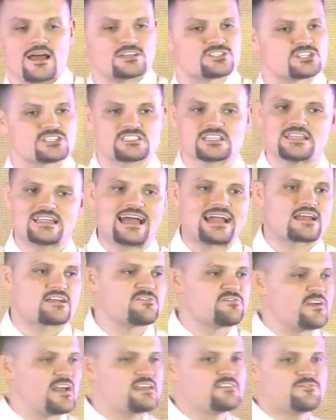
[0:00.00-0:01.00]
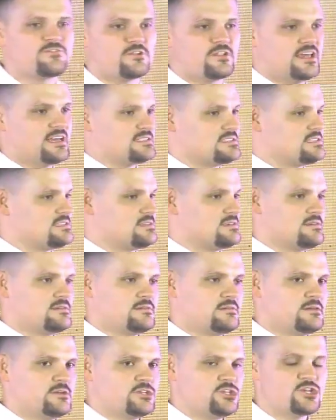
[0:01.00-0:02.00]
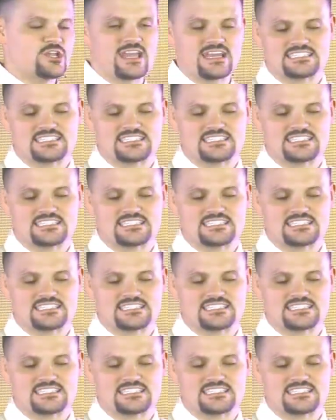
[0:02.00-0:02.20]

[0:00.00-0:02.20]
is the lack of faithfulness. You get